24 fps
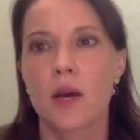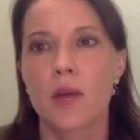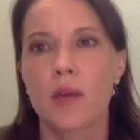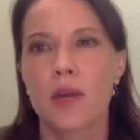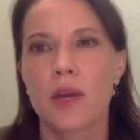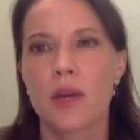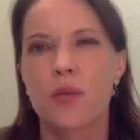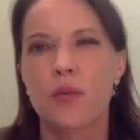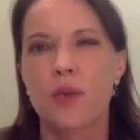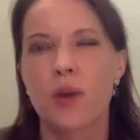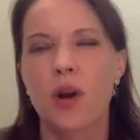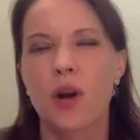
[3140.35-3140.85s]

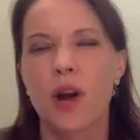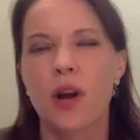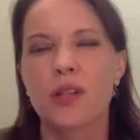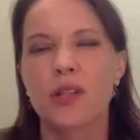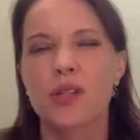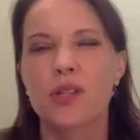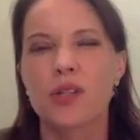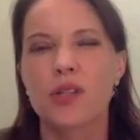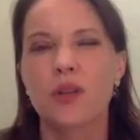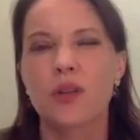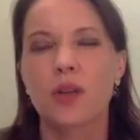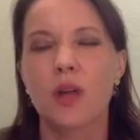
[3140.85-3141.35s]
In
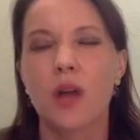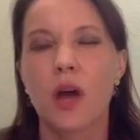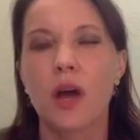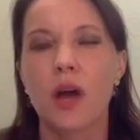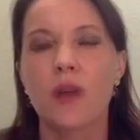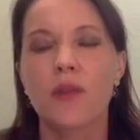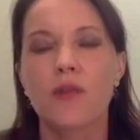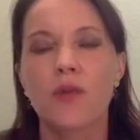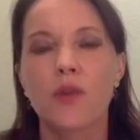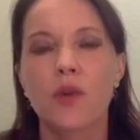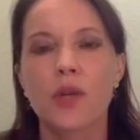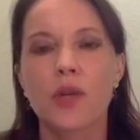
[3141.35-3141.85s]
regards to law
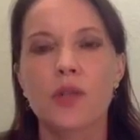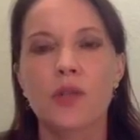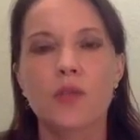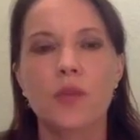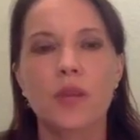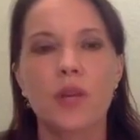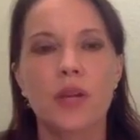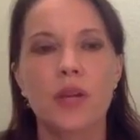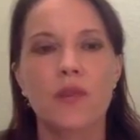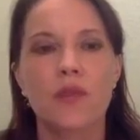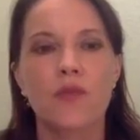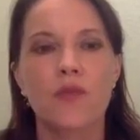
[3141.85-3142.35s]

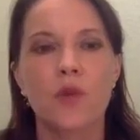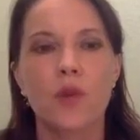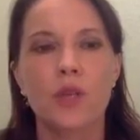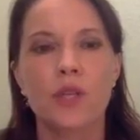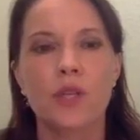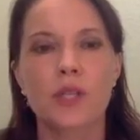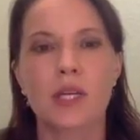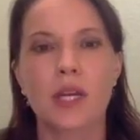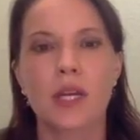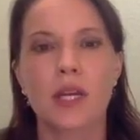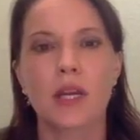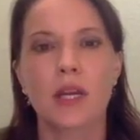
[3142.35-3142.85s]
enforcement
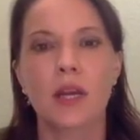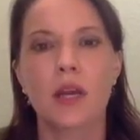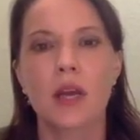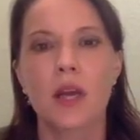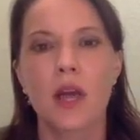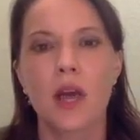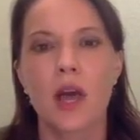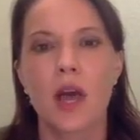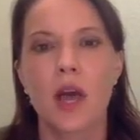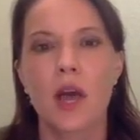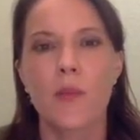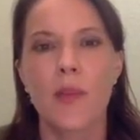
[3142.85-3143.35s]
enforcing
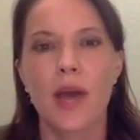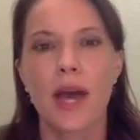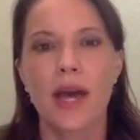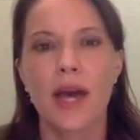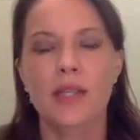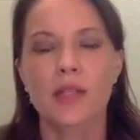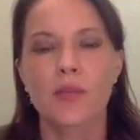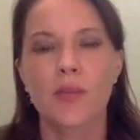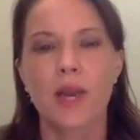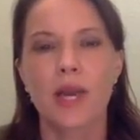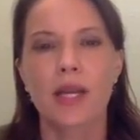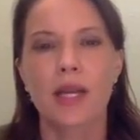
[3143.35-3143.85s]
the
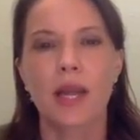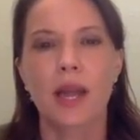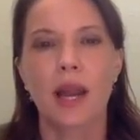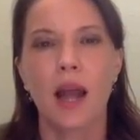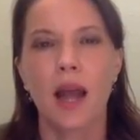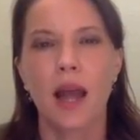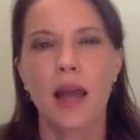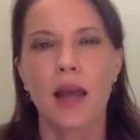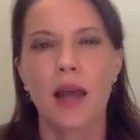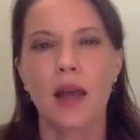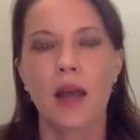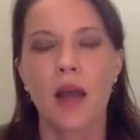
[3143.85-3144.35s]
mask mandate,
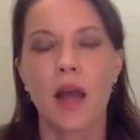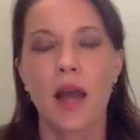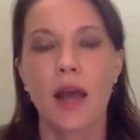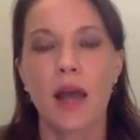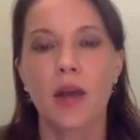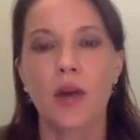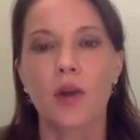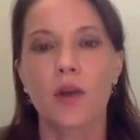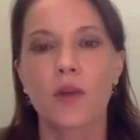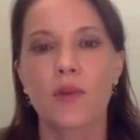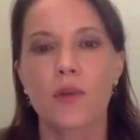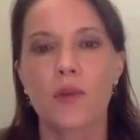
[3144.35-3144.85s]
I had
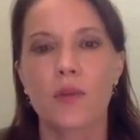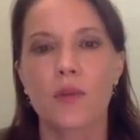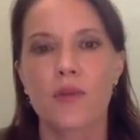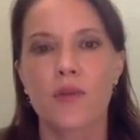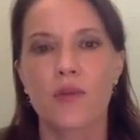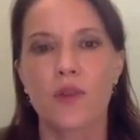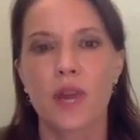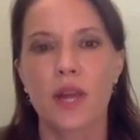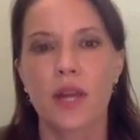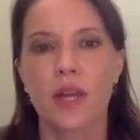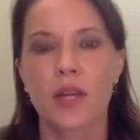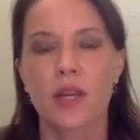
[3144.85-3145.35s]
heard from a
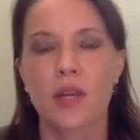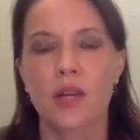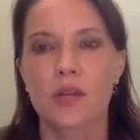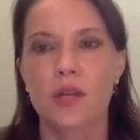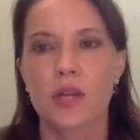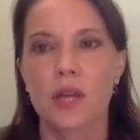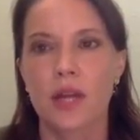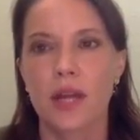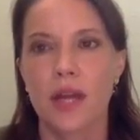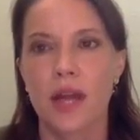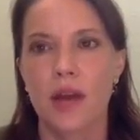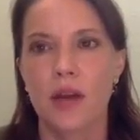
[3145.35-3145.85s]
friend in
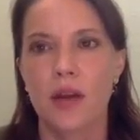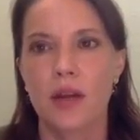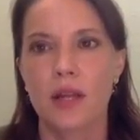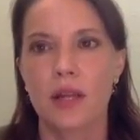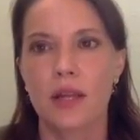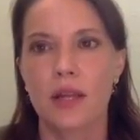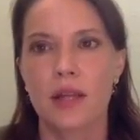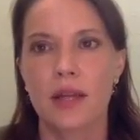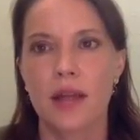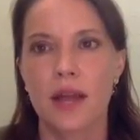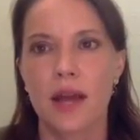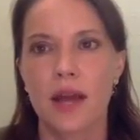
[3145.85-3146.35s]
Utah County
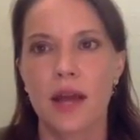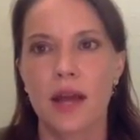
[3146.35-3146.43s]
that